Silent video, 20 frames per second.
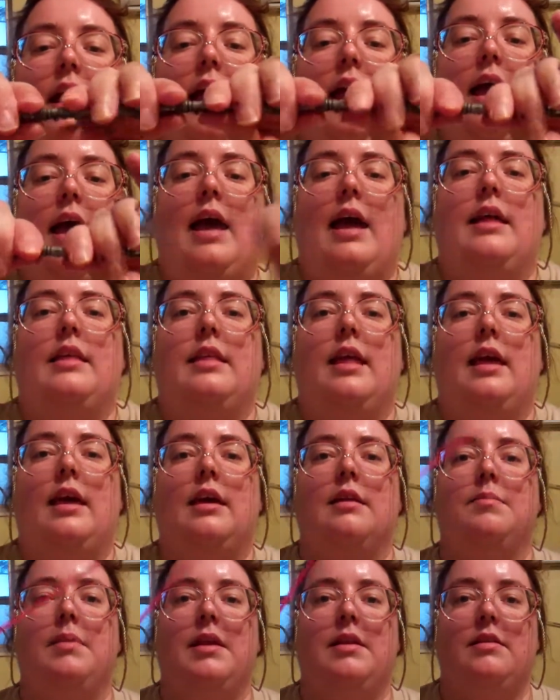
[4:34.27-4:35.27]
and they
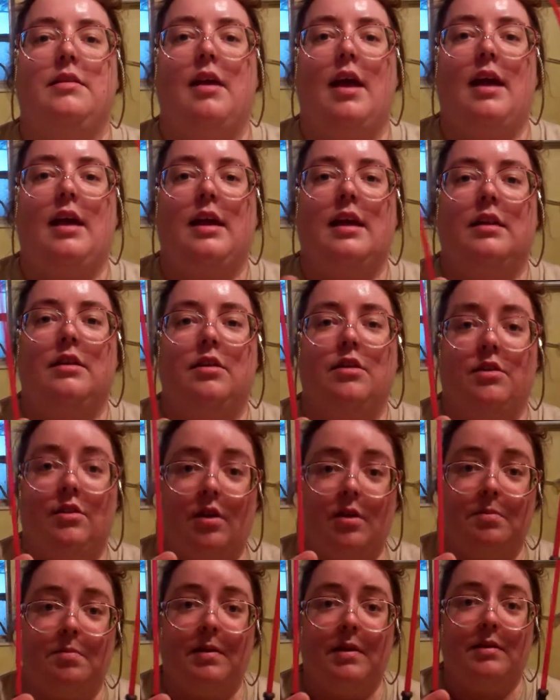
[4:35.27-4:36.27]
can be taken
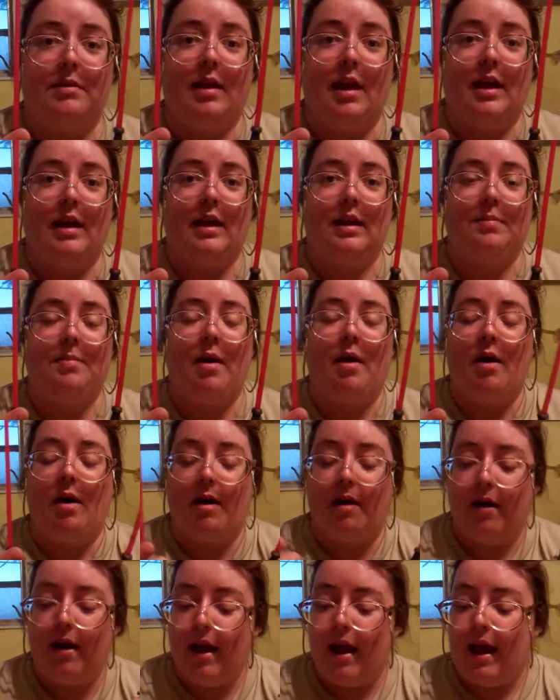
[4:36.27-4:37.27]
to take it
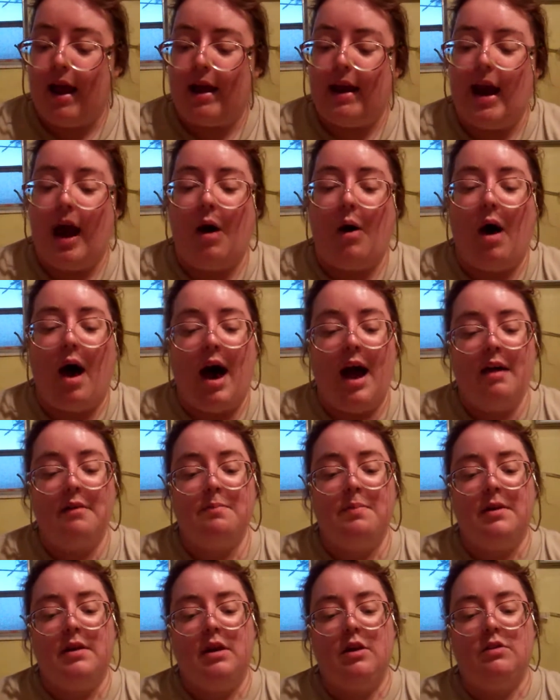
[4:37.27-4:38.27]
apart. Now,
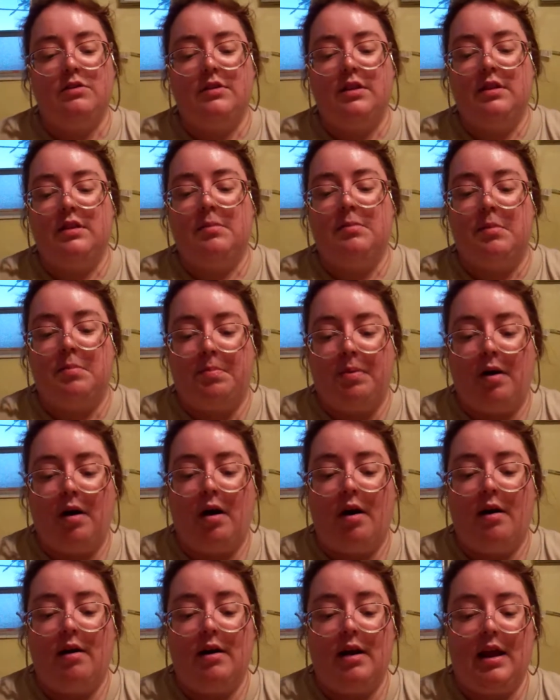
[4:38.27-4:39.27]
I've been using them
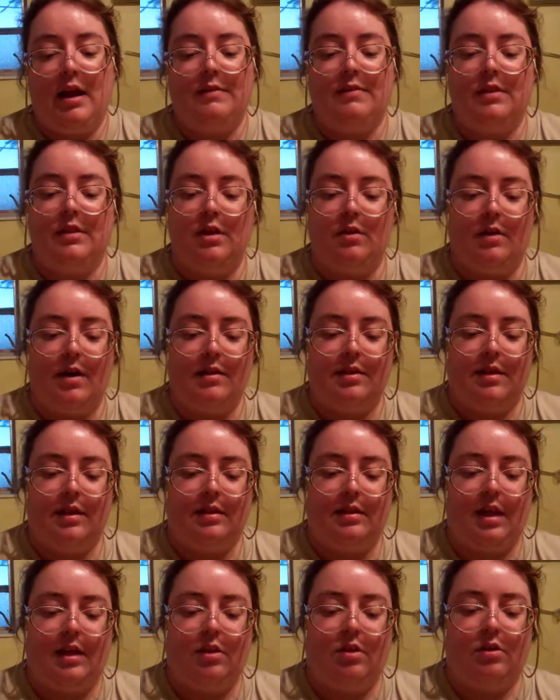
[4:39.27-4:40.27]
apart, even though I
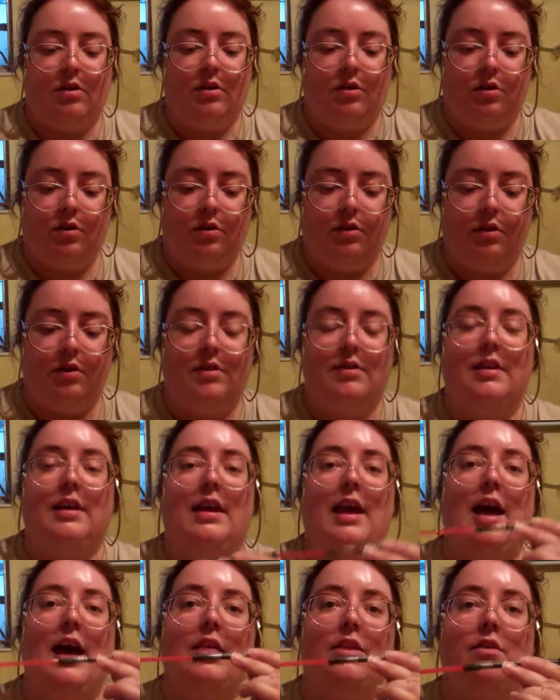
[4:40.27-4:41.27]
think they look cooler
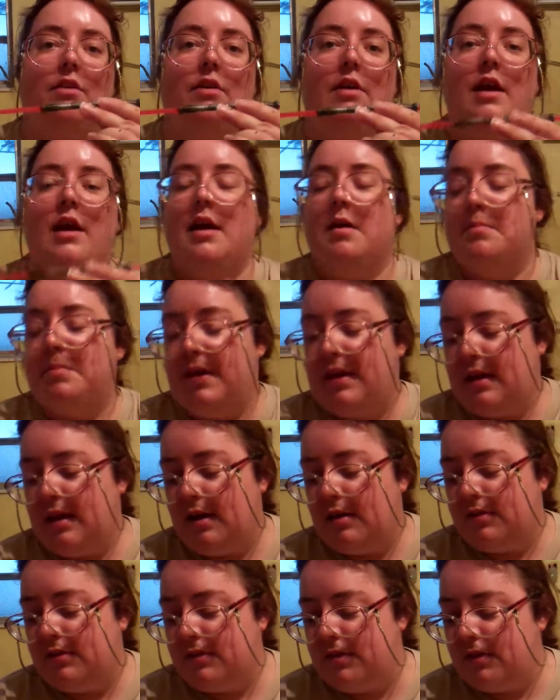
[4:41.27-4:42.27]
together,
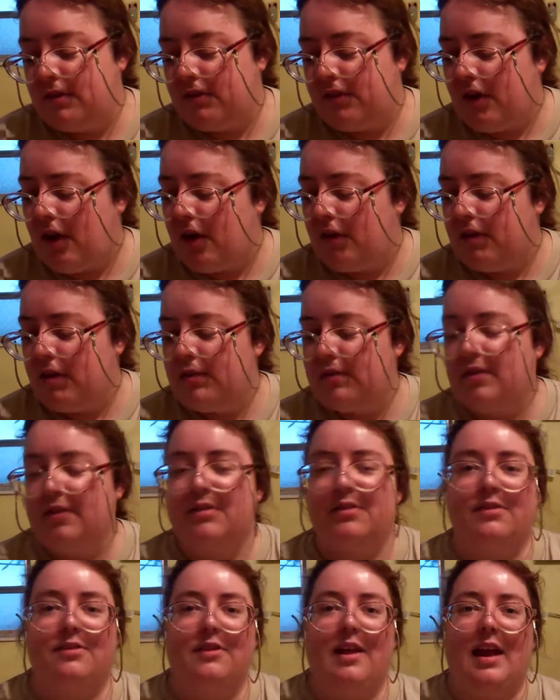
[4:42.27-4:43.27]
because this doll
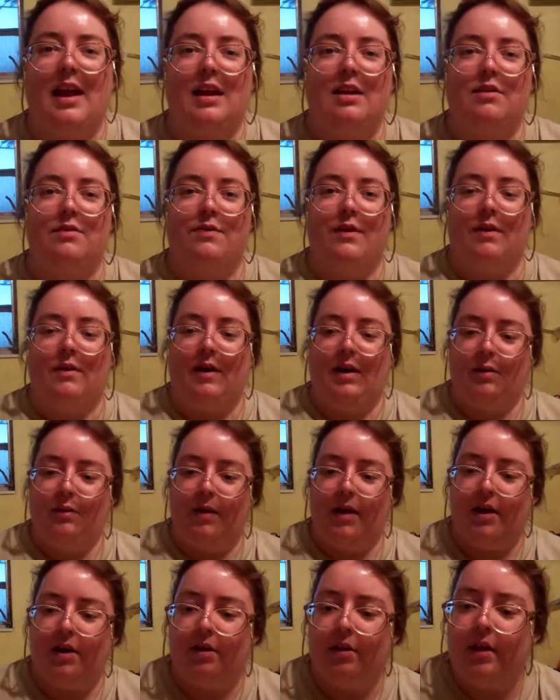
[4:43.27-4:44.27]
doesn't stand very
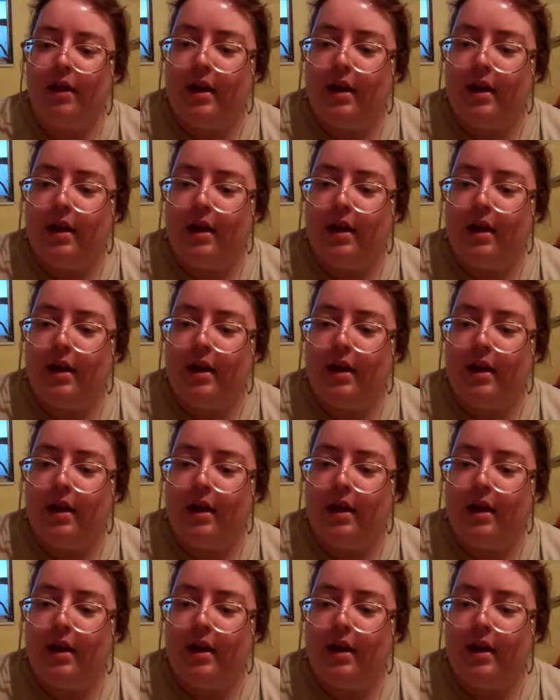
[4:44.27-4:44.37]
well.